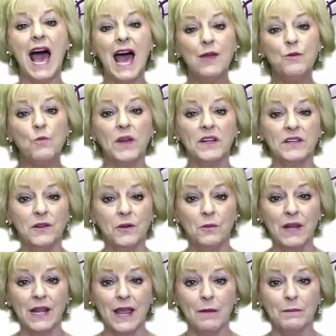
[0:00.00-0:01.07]
I want to know
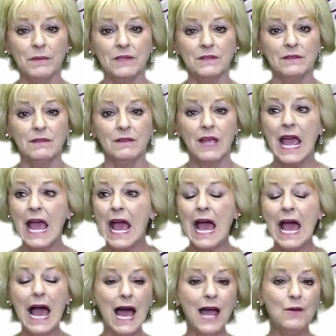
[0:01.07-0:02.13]
what happened.
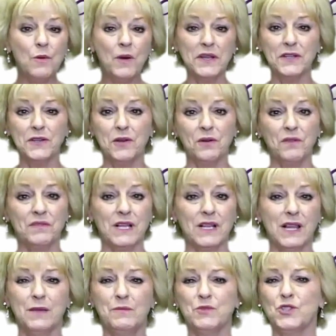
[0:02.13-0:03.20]
I want to know if the
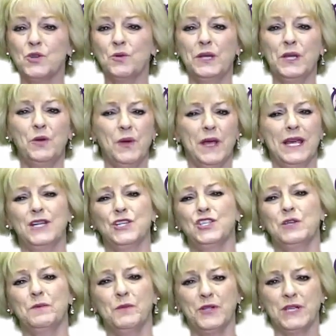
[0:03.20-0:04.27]
claim was only, oh, I got a
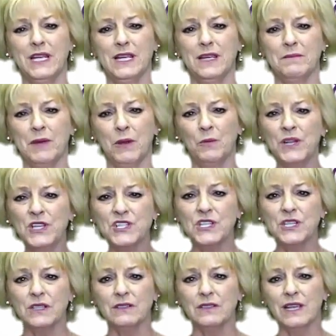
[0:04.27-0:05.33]
chip or ding in my
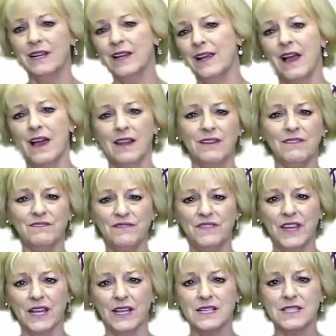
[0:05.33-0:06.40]
windshield and I got it
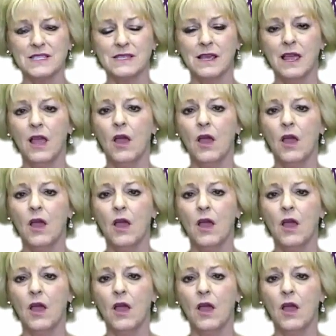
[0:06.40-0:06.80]
fixed.